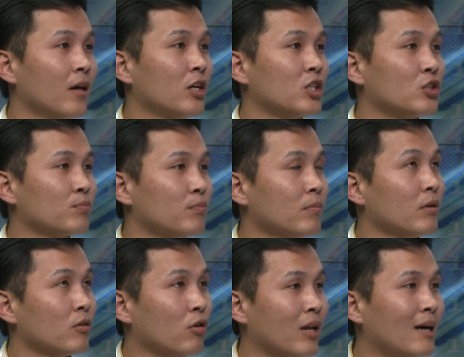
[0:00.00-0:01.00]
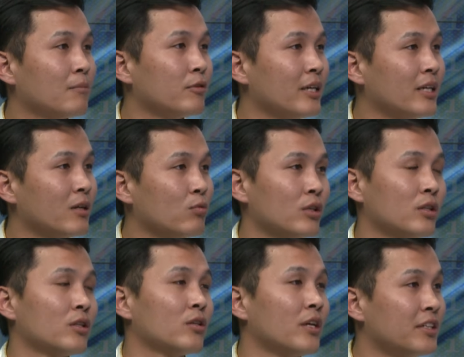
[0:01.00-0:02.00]
is collaborating with
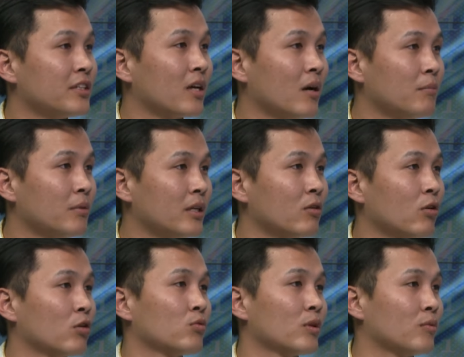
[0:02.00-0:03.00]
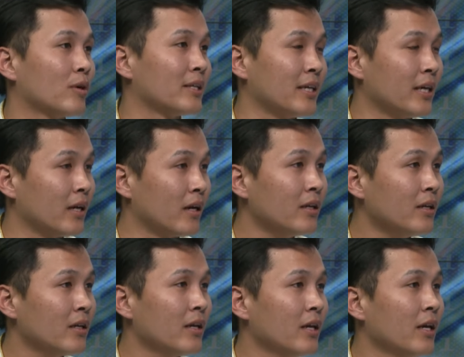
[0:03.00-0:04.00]
the Indian company called Wadhwani AI
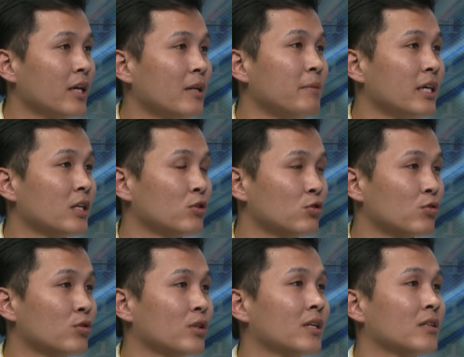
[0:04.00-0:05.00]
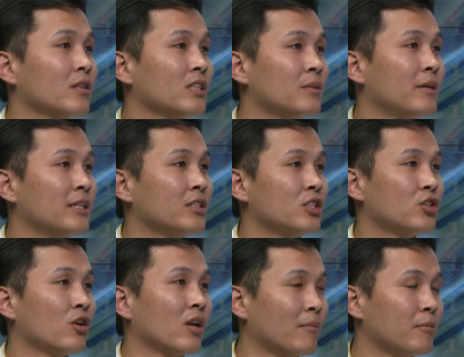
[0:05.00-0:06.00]
in making sure that the Tibetan
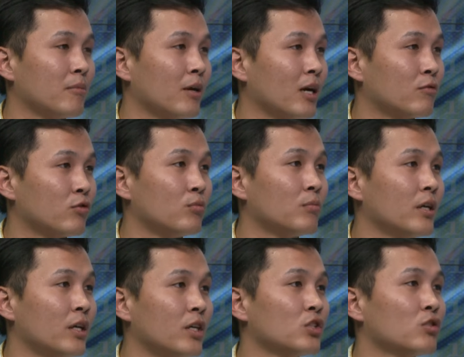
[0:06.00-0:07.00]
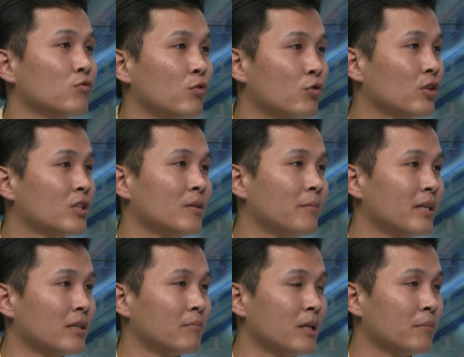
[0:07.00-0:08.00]
Digital Library platform is for the
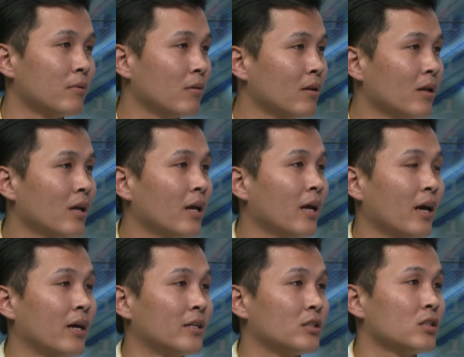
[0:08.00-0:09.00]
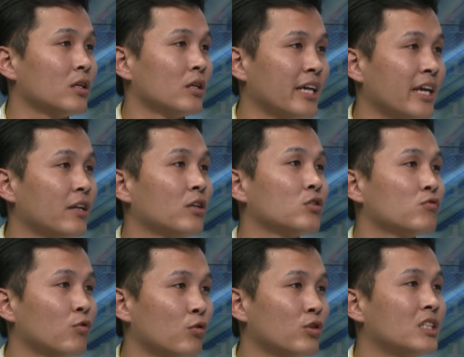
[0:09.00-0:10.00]
Tibetan people and caters
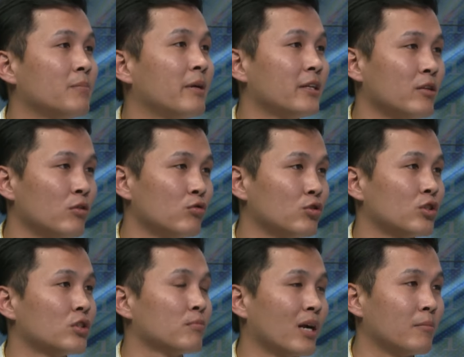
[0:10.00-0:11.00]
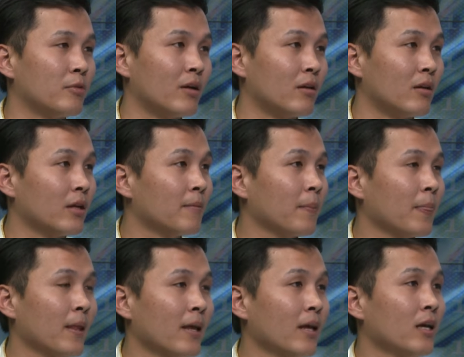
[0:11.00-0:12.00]
for the Tibetan users primarily.
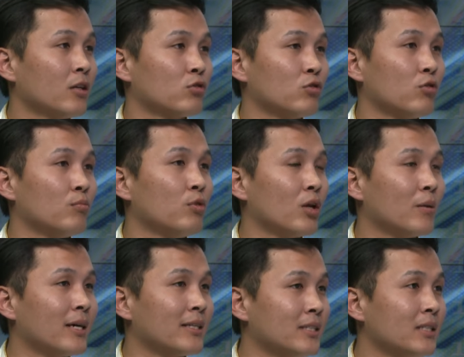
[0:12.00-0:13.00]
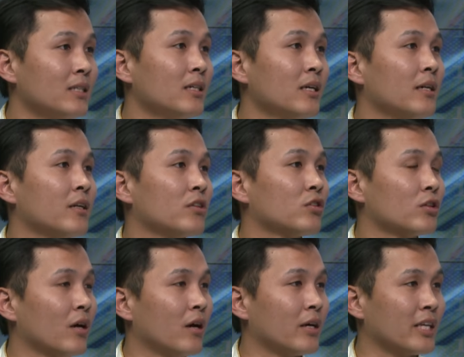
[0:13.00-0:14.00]
So Monlam IT, in its
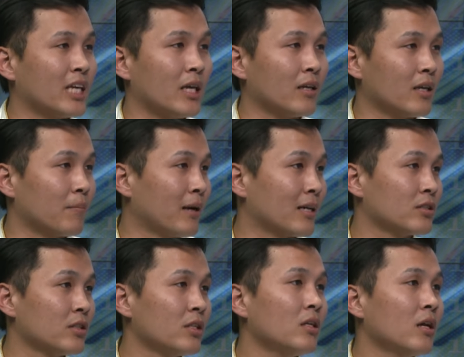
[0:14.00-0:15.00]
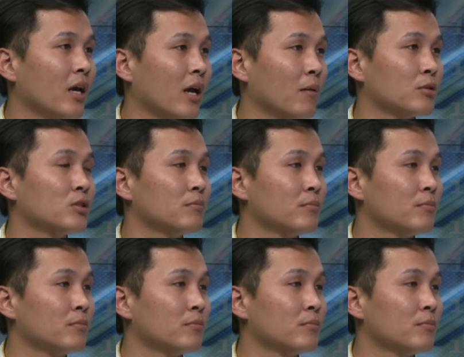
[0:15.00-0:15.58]
capacity, helps